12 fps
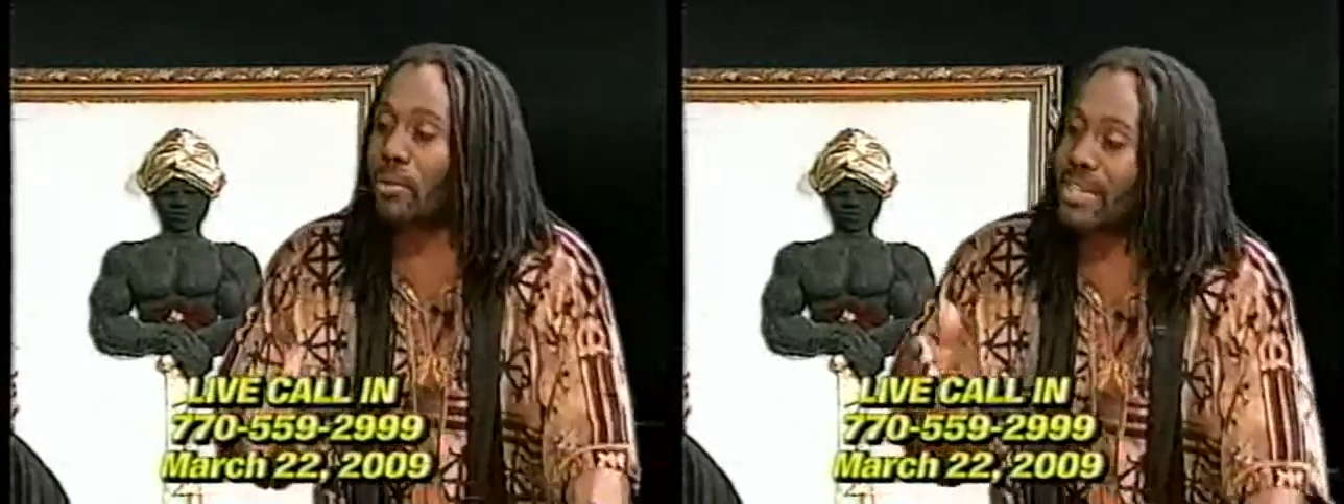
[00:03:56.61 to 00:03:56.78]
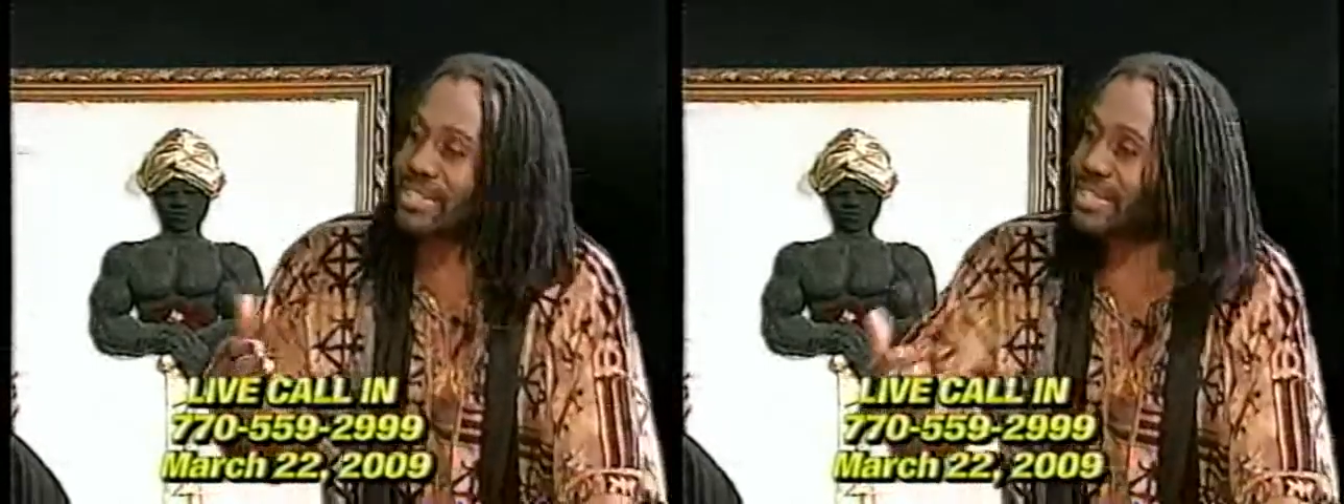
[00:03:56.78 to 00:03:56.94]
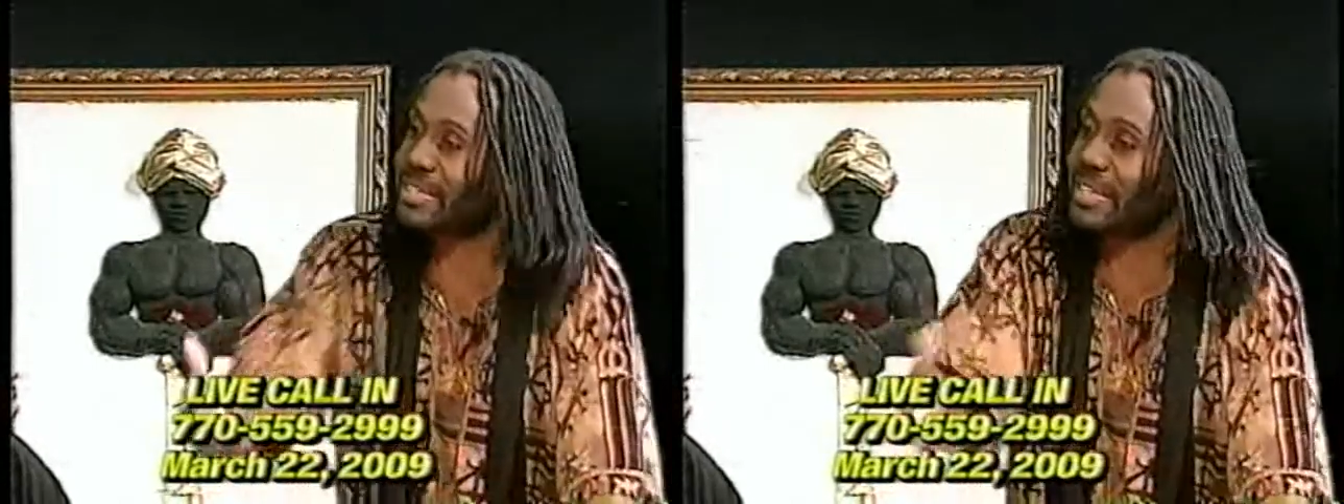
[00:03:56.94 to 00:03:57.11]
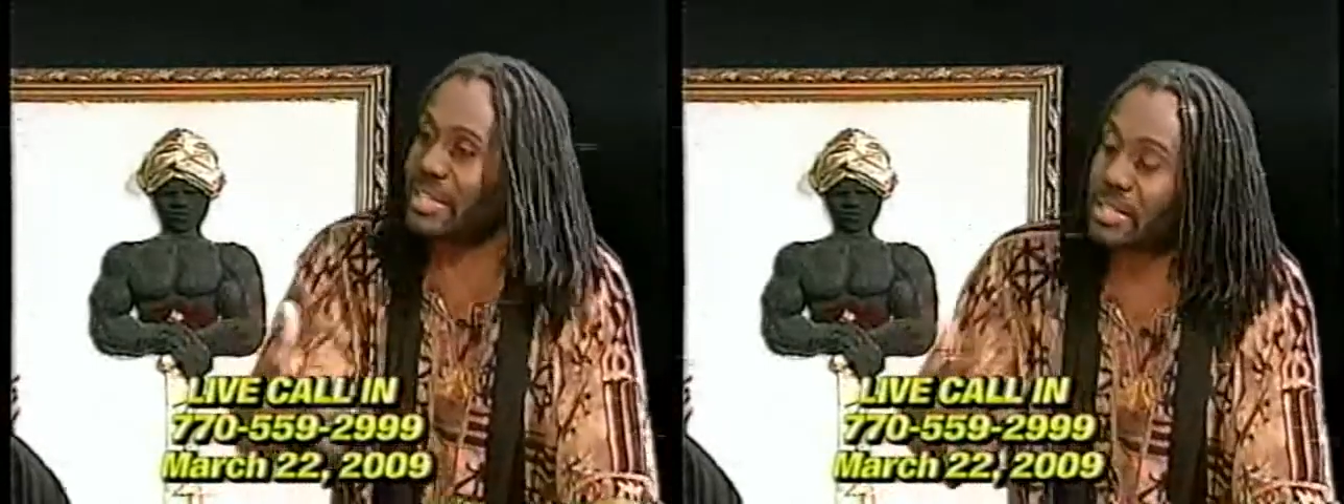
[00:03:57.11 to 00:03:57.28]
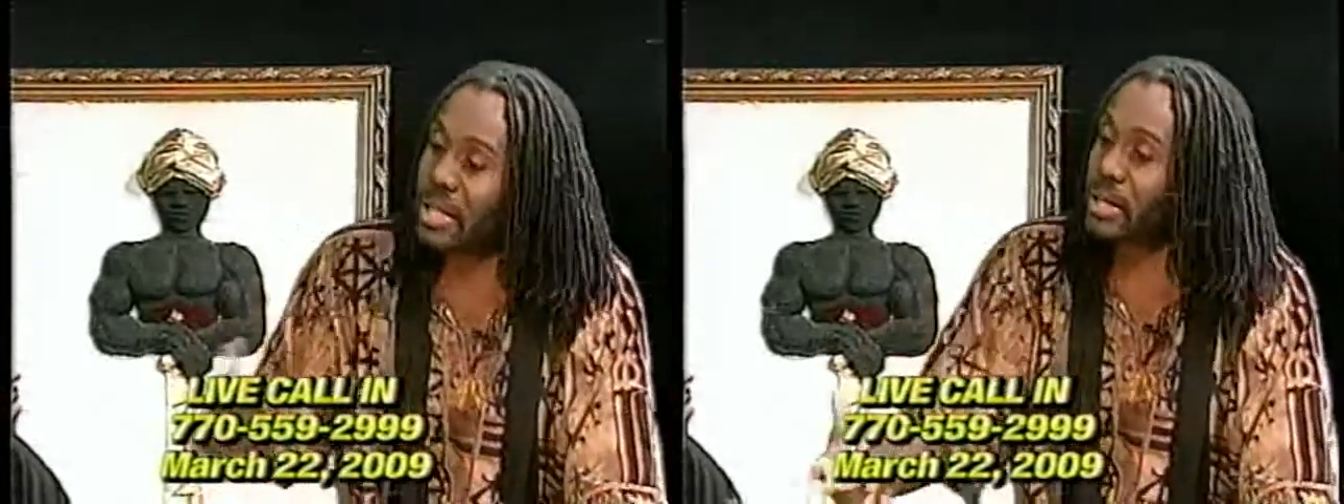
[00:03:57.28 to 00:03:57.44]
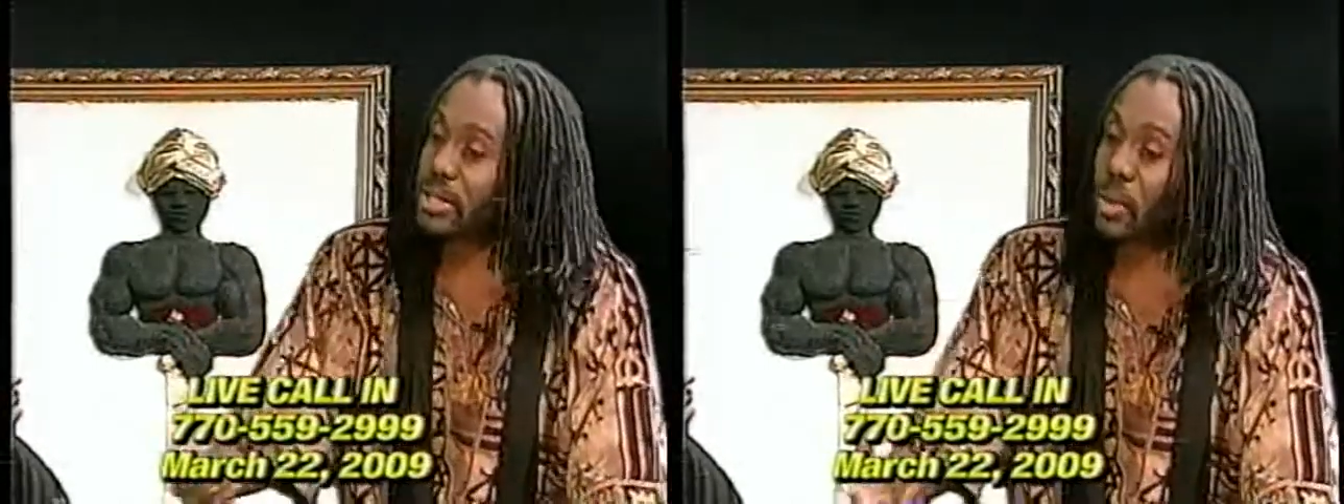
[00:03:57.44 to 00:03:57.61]
listen to each
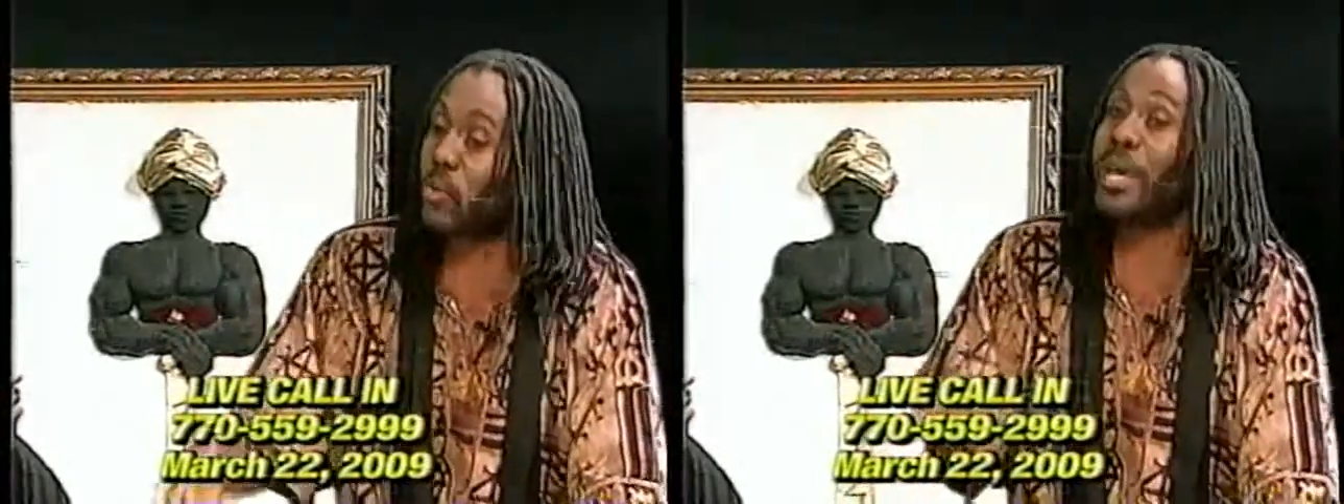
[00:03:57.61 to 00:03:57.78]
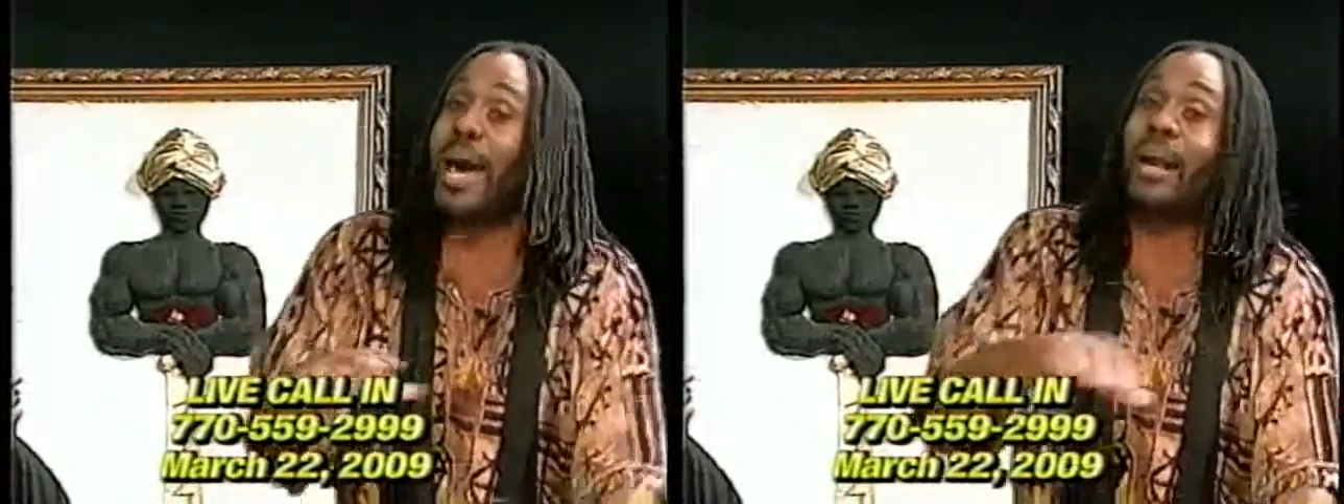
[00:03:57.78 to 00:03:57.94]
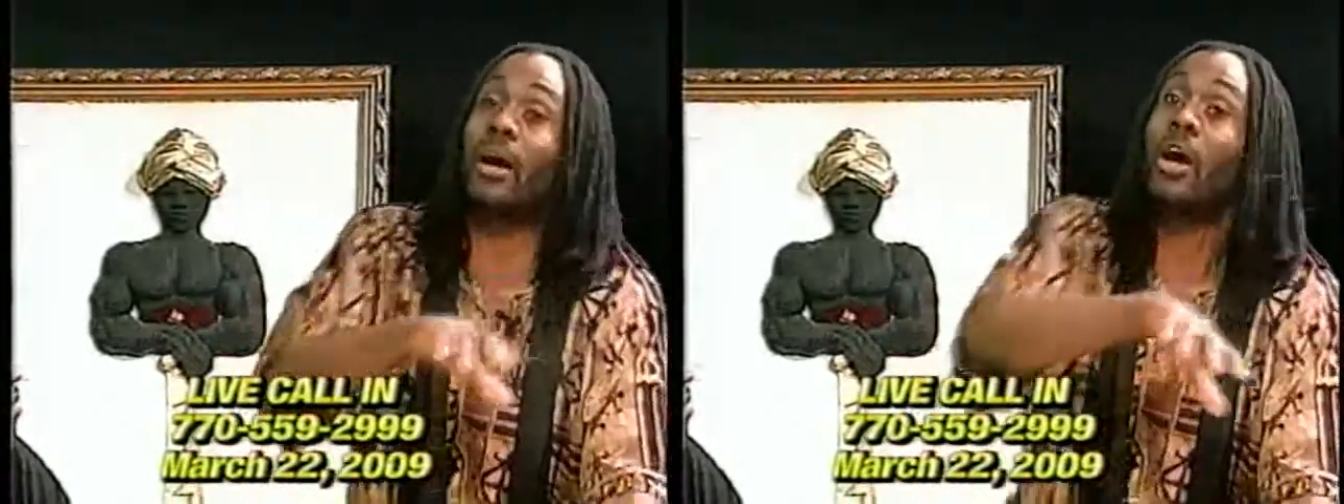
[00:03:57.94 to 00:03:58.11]
other? So we got to